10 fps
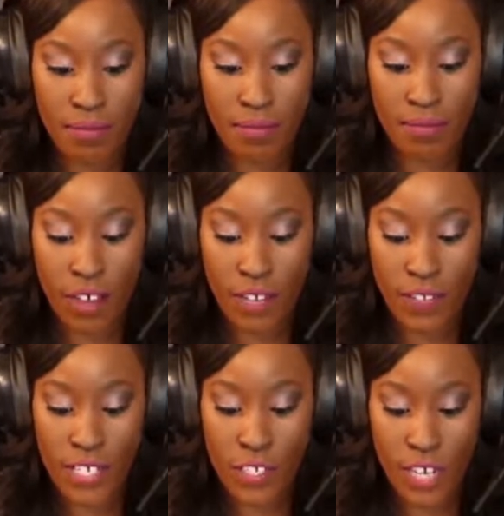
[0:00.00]
All of
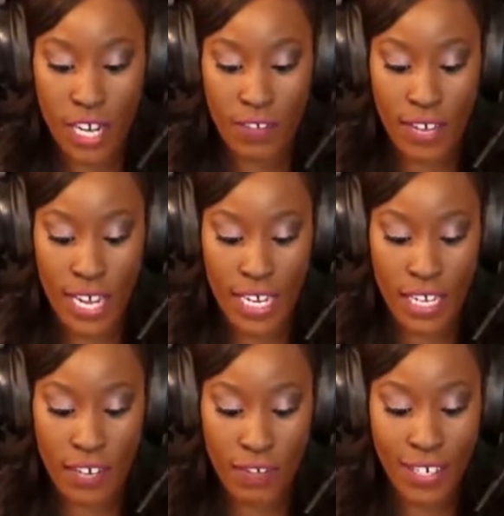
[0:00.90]
these are kind of
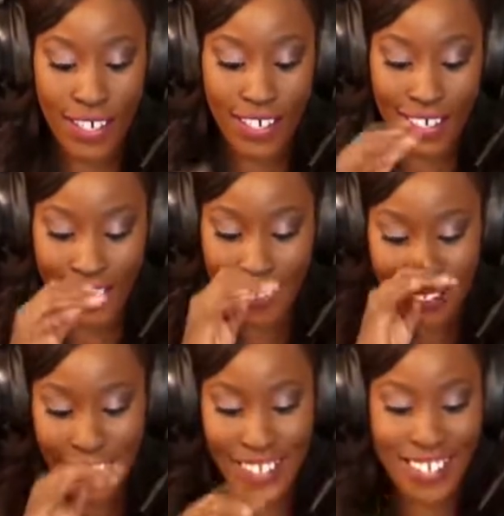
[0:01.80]
negative
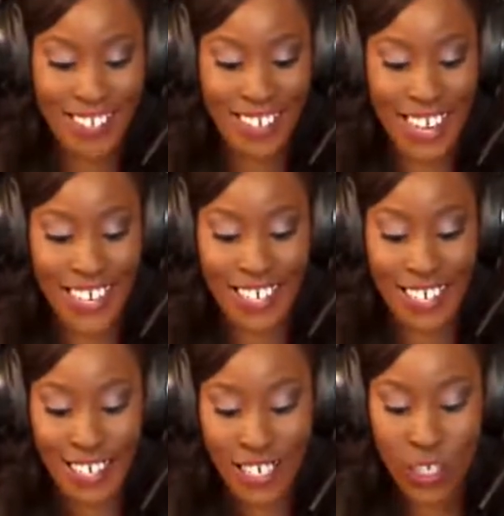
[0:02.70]
because they're like
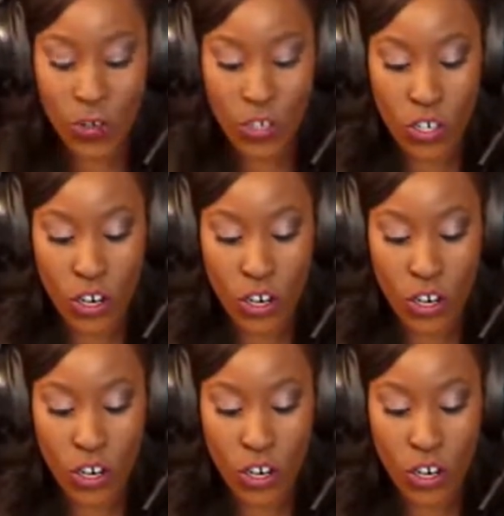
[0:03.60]
huge nerd.